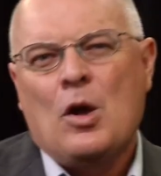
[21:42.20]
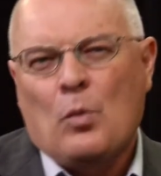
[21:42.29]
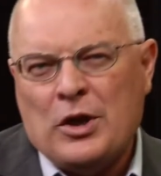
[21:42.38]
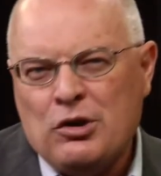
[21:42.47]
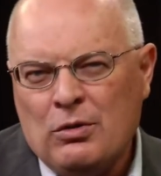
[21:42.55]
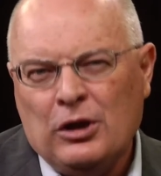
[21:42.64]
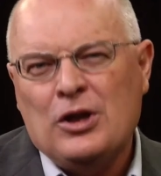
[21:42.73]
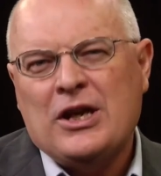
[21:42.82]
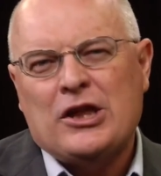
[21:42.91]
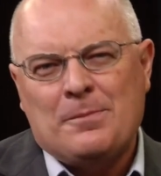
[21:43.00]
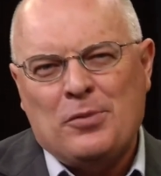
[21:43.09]
When you
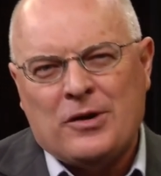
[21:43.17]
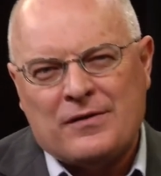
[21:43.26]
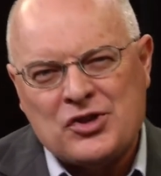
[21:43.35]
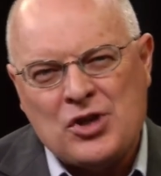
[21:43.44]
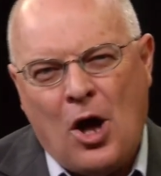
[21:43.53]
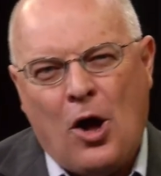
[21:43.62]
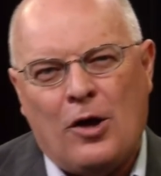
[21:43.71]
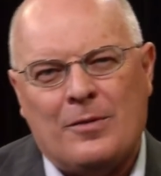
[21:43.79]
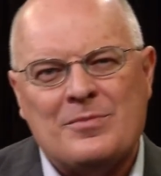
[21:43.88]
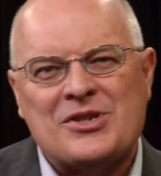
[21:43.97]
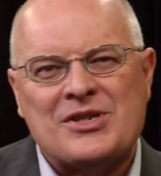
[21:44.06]
look at the book of
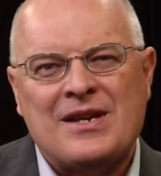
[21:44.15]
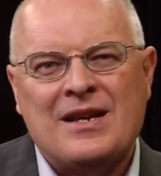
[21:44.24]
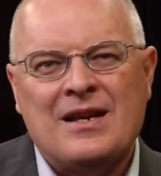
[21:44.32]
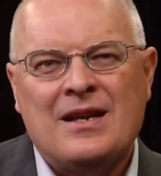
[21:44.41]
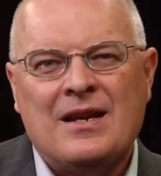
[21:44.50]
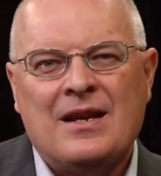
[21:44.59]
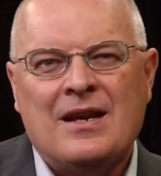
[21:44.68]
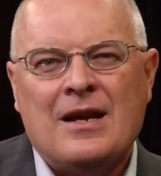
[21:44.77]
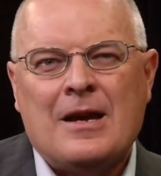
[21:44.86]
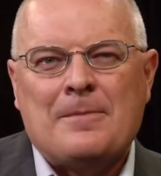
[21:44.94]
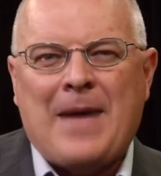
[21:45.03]
Psalms,
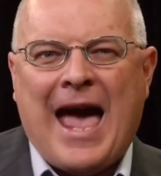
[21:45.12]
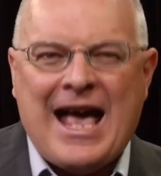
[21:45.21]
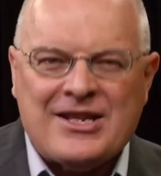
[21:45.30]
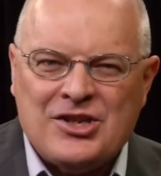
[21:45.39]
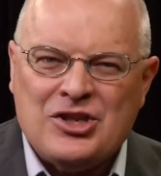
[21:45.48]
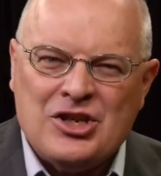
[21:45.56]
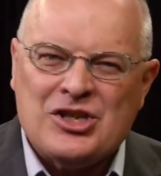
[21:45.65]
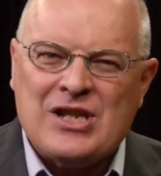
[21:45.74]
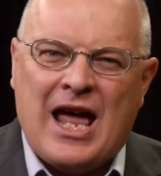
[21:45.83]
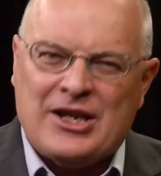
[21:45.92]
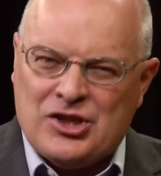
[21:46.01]

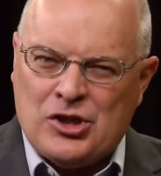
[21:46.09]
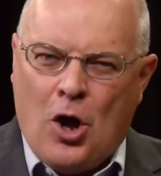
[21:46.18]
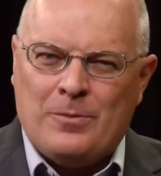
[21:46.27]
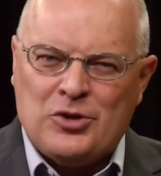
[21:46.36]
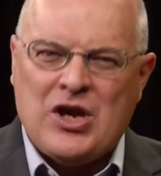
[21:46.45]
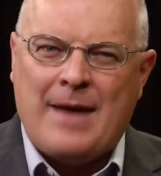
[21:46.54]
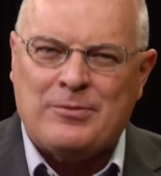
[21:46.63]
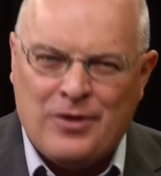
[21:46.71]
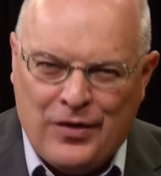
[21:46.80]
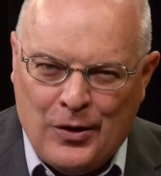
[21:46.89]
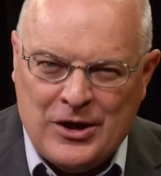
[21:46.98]
passages like Psalm
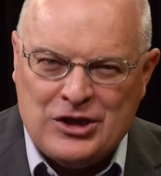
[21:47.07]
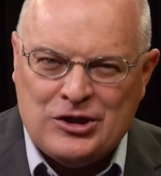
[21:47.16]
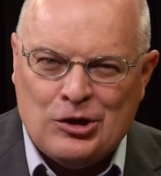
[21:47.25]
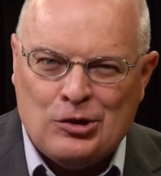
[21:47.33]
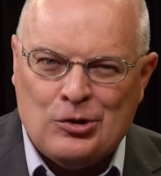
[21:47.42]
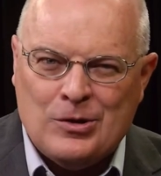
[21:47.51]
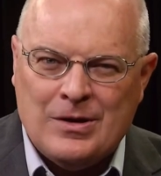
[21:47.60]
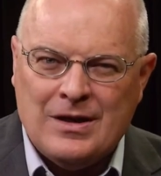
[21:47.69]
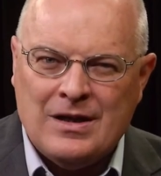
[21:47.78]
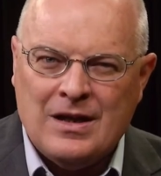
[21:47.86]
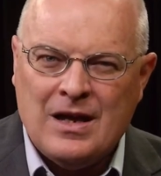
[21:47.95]
chapter 32
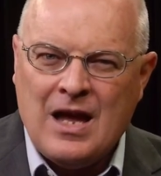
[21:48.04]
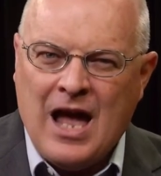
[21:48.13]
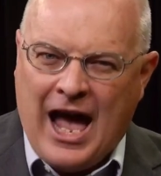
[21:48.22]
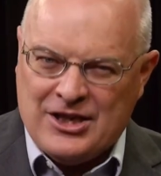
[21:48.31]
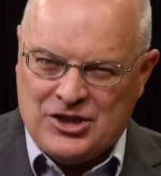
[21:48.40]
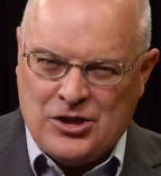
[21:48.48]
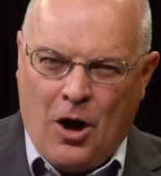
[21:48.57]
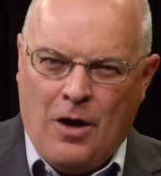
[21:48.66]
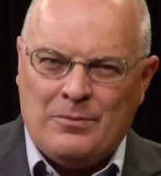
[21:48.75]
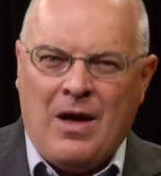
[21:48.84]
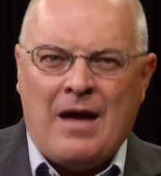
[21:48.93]
and
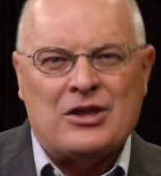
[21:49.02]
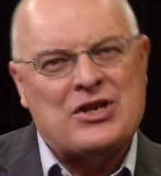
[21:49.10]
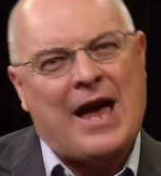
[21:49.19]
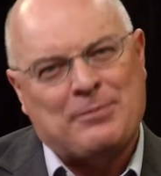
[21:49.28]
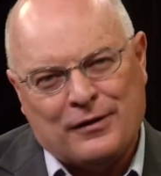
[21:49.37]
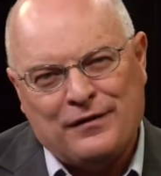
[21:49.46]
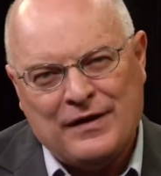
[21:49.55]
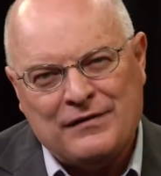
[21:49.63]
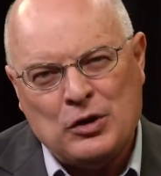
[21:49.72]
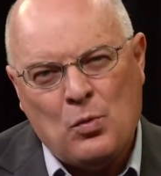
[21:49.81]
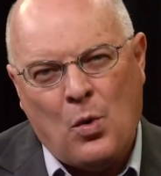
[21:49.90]
Psalm chapter
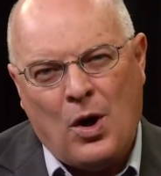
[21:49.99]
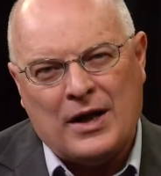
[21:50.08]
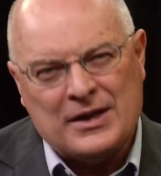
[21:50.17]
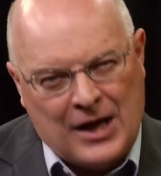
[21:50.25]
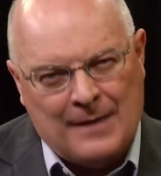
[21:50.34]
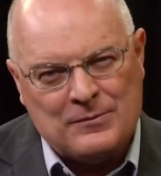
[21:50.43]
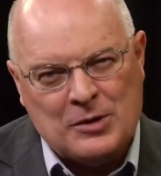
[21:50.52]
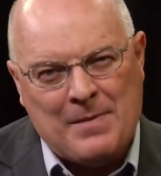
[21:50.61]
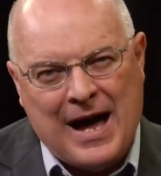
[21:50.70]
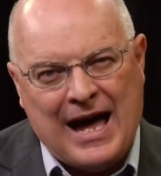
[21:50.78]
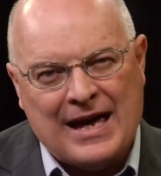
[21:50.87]
51 come to
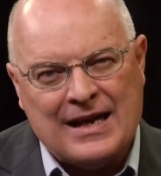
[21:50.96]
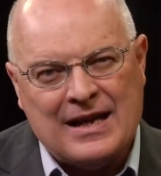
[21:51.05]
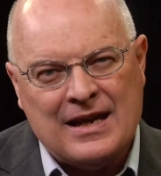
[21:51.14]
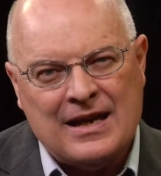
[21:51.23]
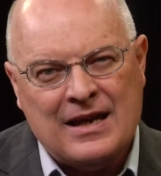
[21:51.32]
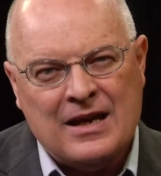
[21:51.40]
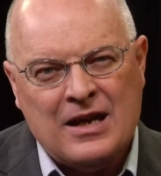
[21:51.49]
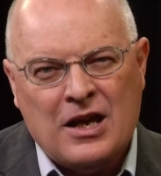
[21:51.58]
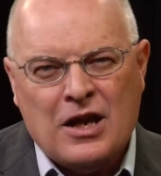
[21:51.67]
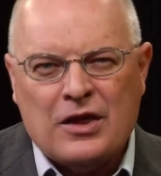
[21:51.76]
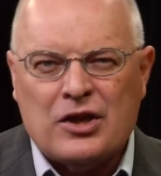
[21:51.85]
mind.
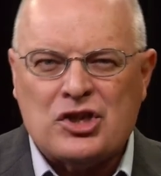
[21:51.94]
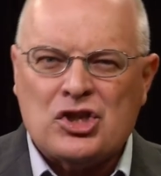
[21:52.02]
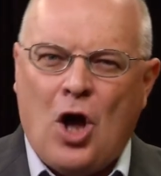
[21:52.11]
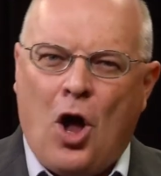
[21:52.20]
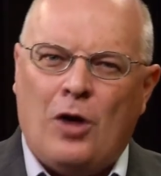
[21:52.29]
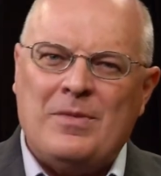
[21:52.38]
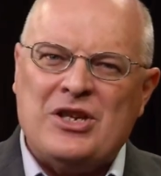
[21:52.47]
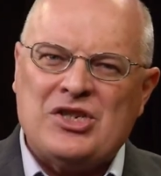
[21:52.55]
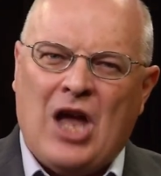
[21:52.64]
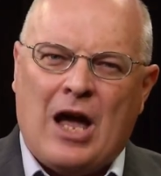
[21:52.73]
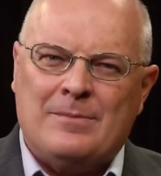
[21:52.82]
The
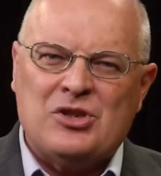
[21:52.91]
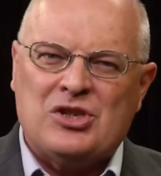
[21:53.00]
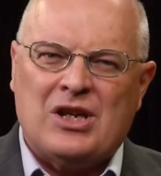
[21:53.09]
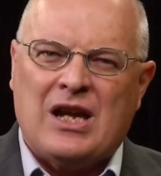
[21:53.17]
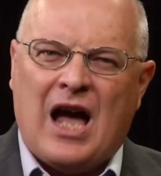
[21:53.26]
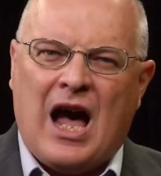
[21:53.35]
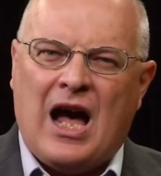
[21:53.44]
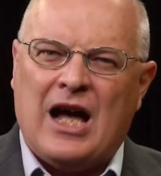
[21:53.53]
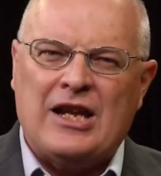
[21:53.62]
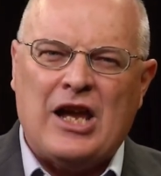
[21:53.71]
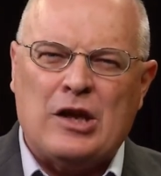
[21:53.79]
psalmist comes to
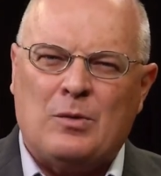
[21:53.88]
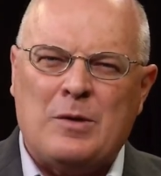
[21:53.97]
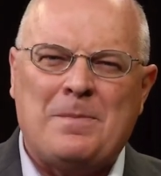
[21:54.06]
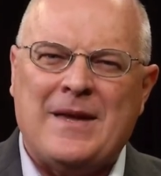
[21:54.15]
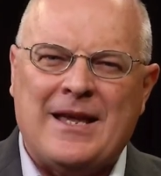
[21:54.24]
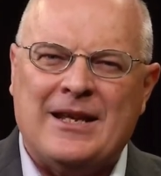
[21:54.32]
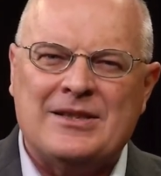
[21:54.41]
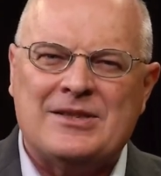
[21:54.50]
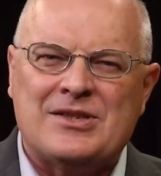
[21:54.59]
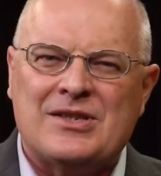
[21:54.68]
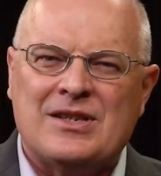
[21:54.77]
God in
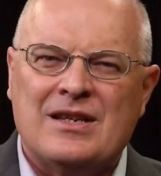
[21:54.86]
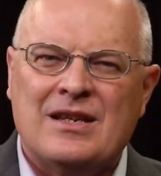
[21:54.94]
repentance